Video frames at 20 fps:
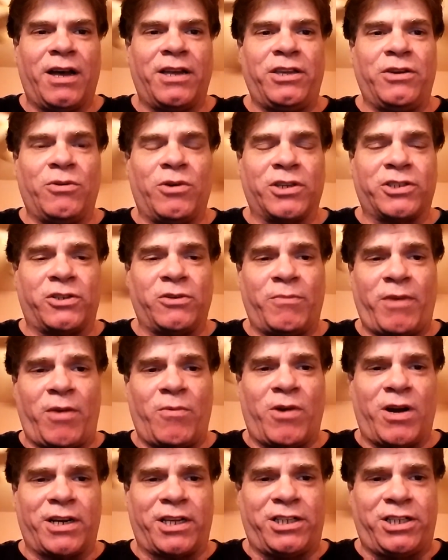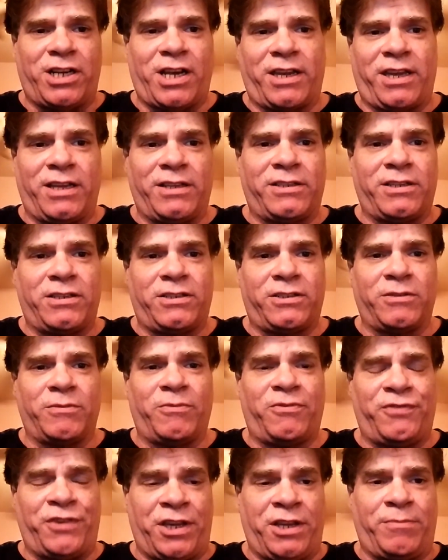You also may want to check into some
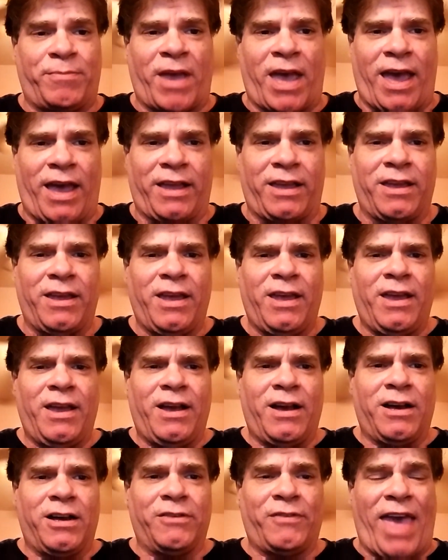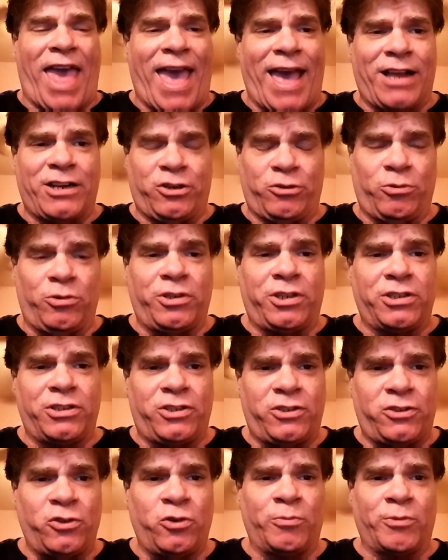feedback of actual
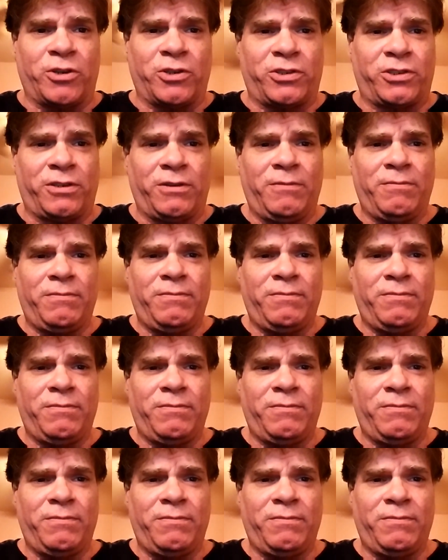consumers.